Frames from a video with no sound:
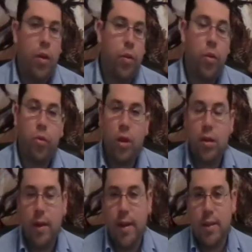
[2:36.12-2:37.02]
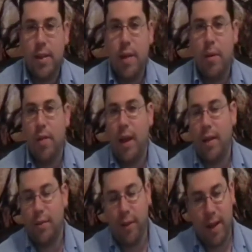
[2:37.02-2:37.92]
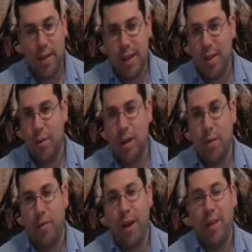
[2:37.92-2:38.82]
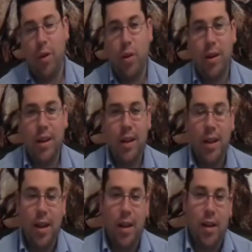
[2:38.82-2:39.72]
through Greenspan's statement that the Fed stands ready to provide liquidity